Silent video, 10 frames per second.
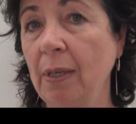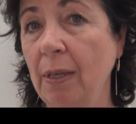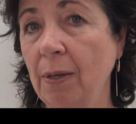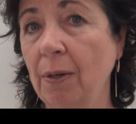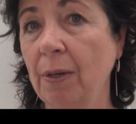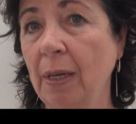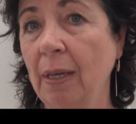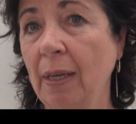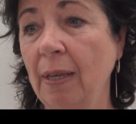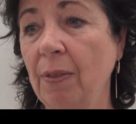here
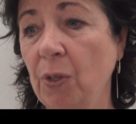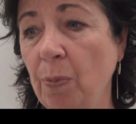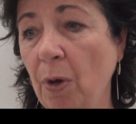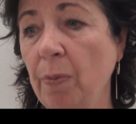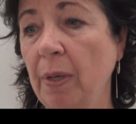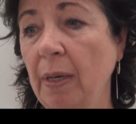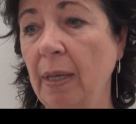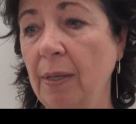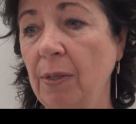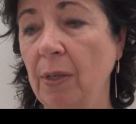in this moment
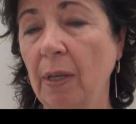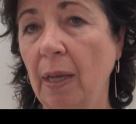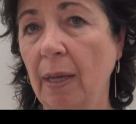is